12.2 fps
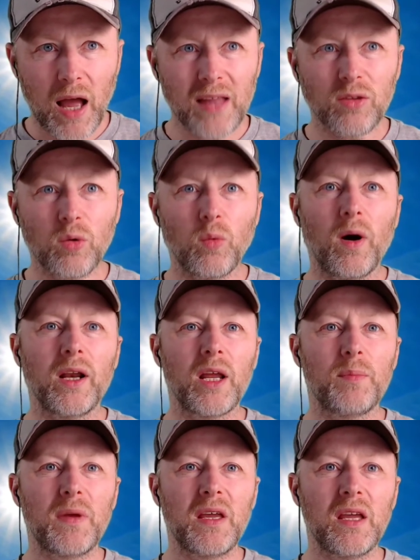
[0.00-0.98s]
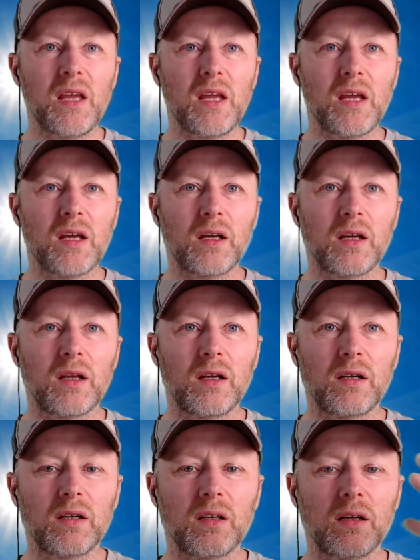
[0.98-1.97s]
I don't want to be,
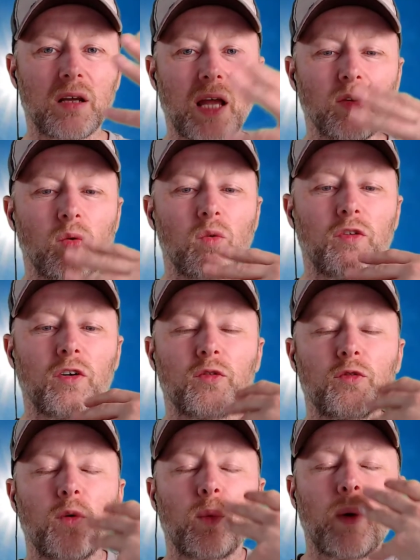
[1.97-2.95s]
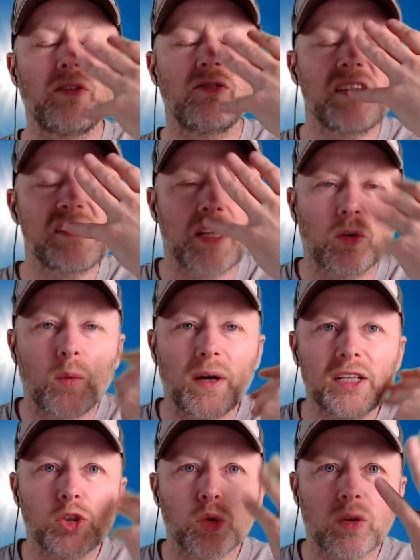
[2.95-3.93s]
I don't, for, for one reason I don't
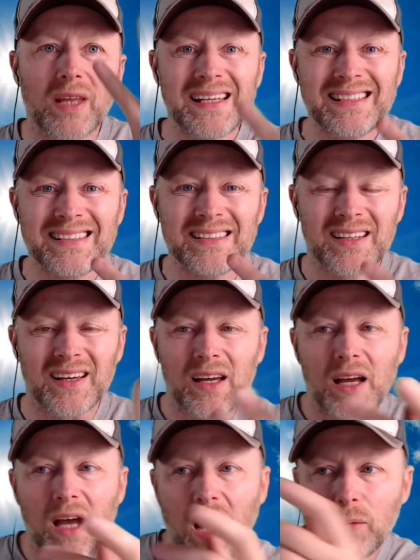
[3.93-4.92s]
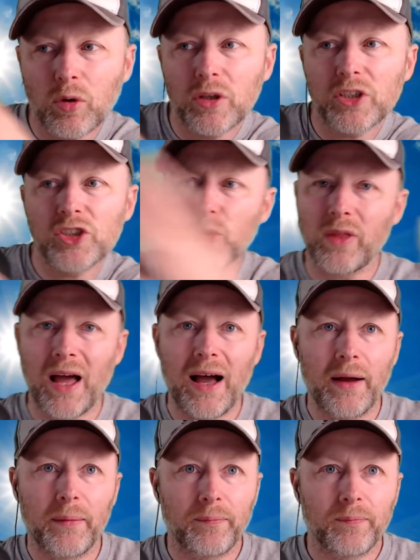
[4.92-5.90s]
want to show this, I'm going to show that.